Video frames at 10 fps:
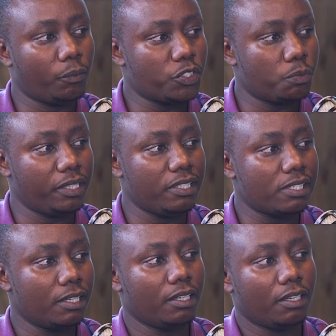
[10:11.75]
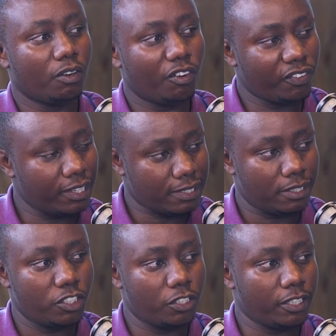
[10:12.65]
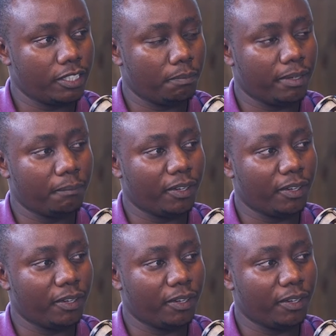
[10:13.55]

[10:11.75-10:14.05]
which means offcuts are generated by